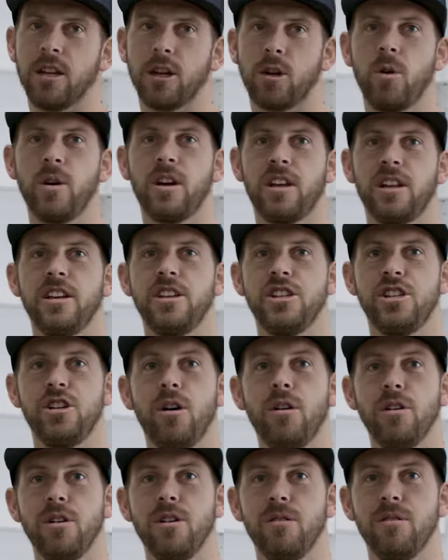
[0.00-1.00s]
To quickly
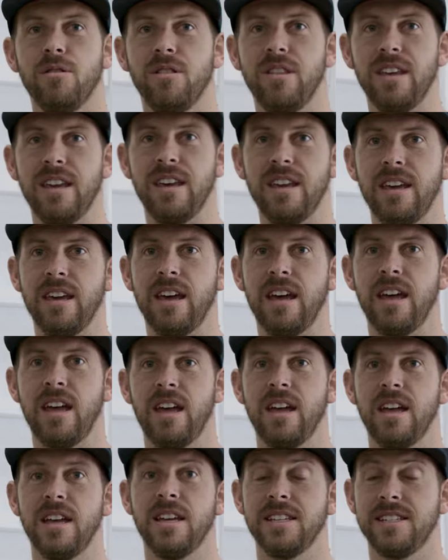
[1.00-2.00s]
show you the
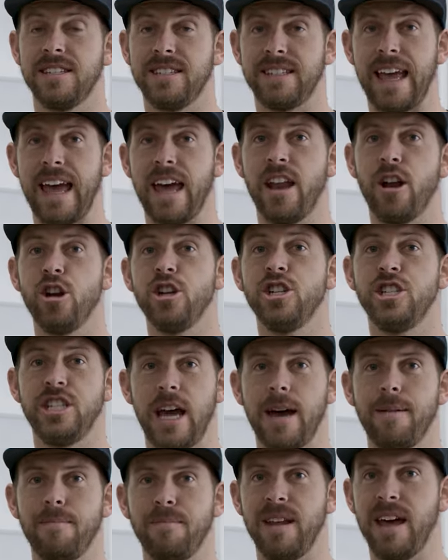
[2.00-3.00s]
standard
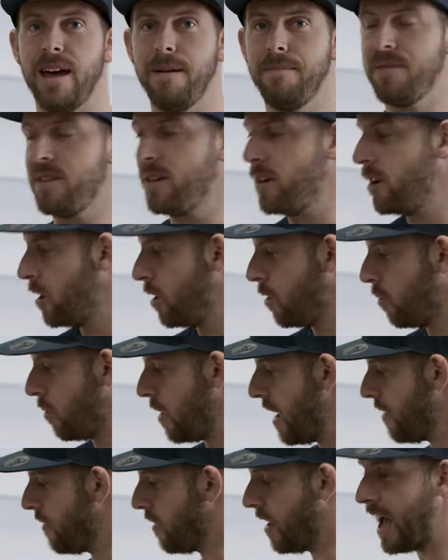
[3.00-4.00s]
jamb depth, we
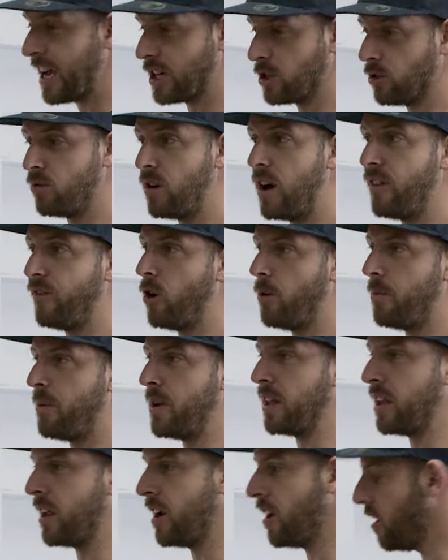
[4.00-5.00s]
have an actual rough
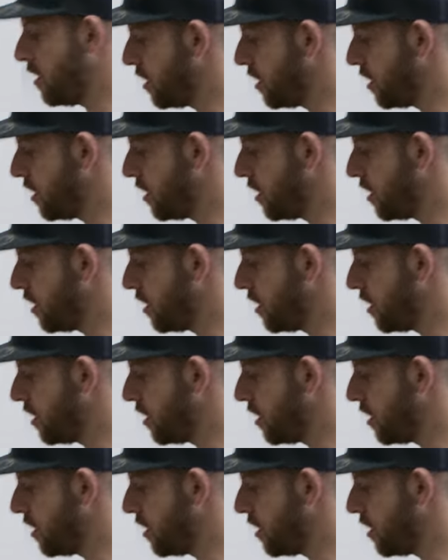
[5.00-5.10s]
opening here.